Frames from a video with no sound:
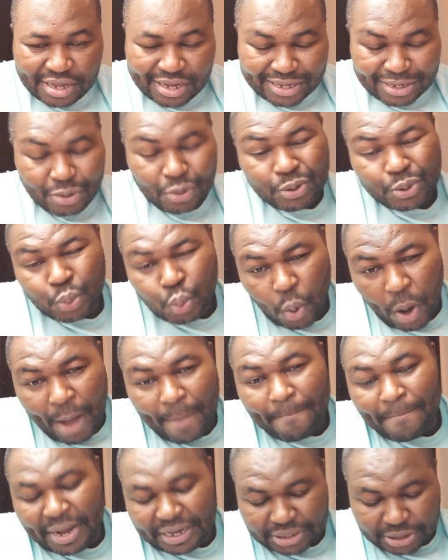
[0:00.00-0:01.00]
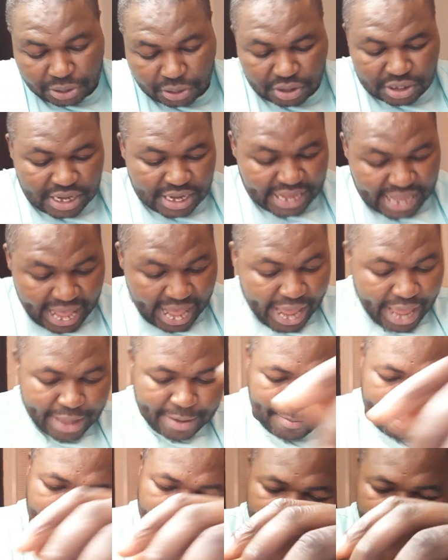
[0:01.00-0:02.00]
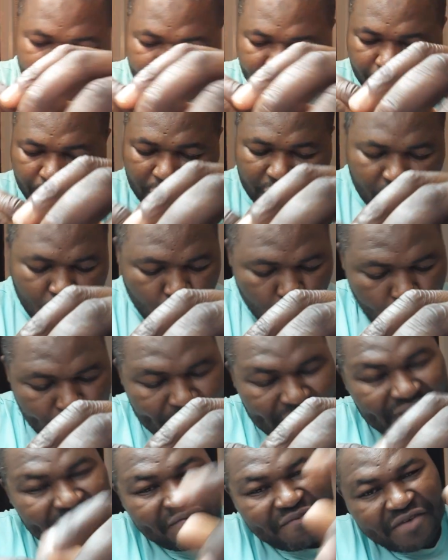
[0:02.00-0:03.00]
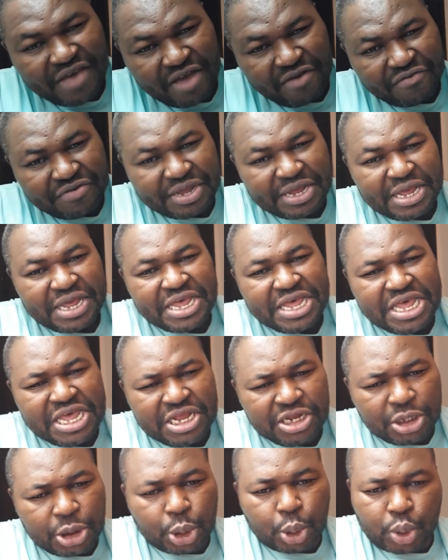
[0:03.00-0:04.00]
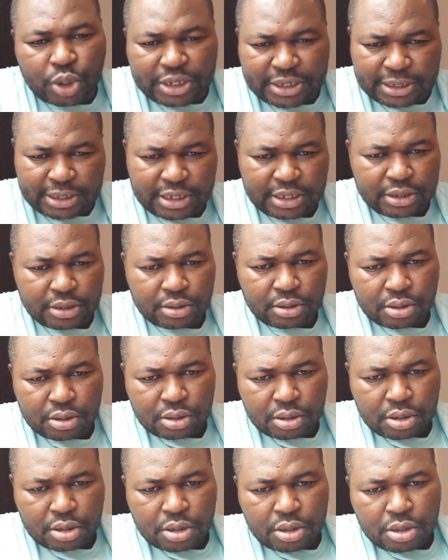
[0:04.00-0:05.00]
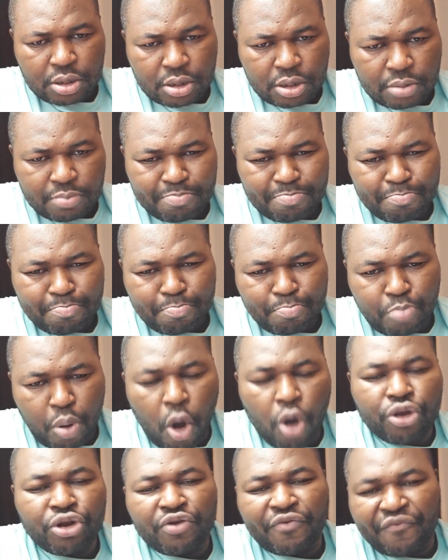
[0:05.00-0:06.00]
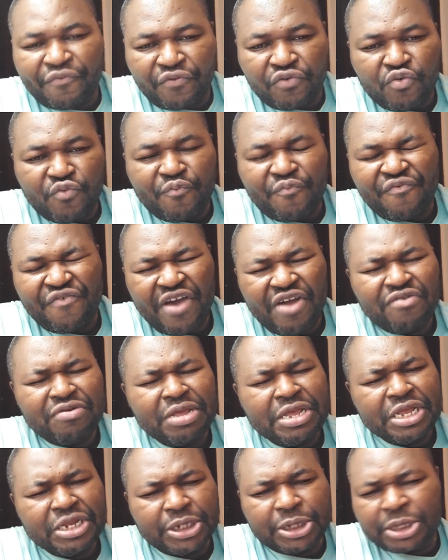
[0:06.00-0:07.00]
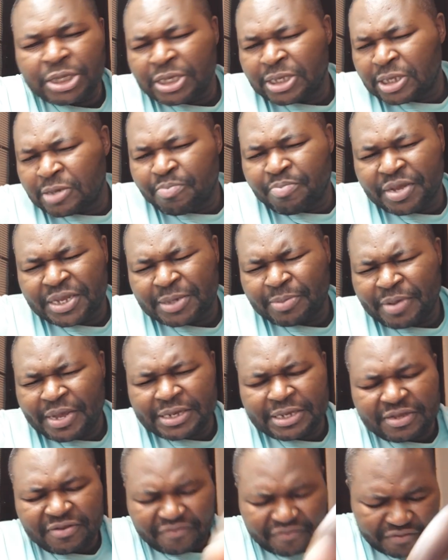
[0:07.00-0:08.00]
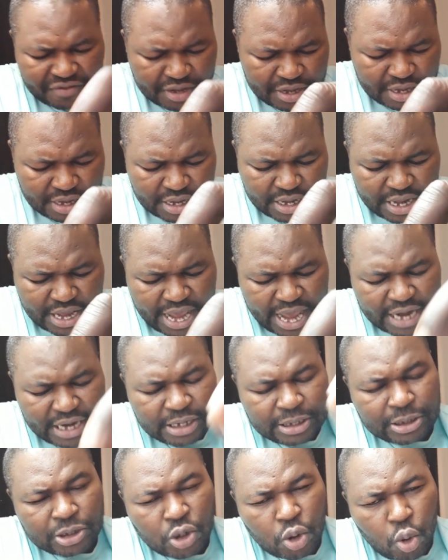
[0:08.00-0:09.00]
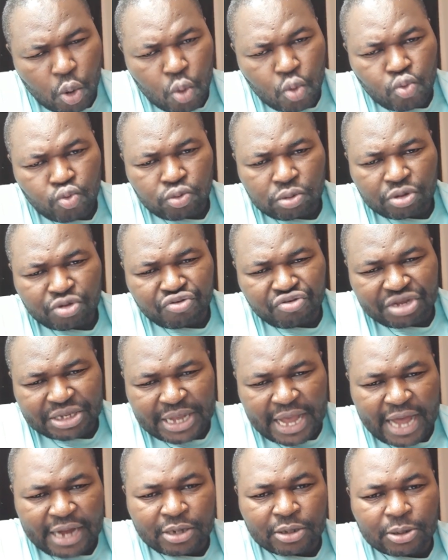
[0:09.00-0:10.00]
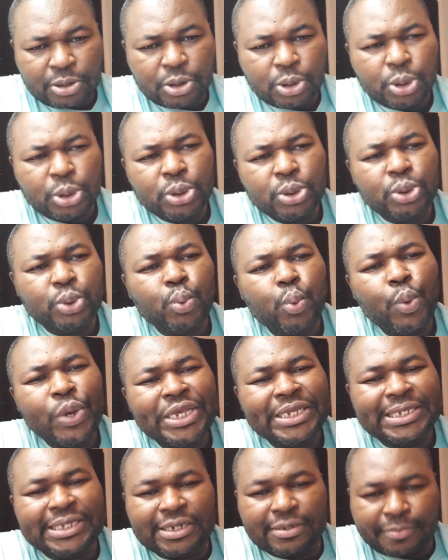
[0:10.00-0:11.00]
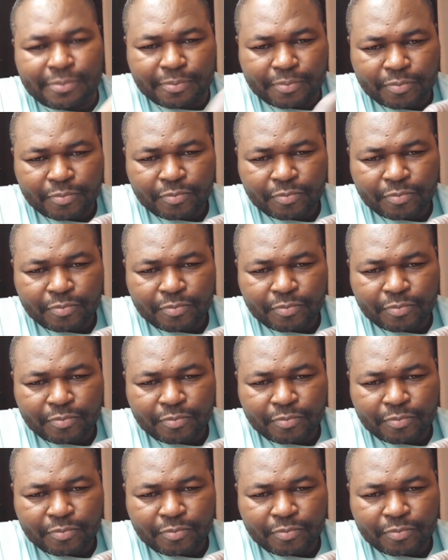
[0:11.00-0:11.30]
There was one particular guy who made a very interesting point of view, very interesting perspective, and he told Chris Arnold to use wisdom,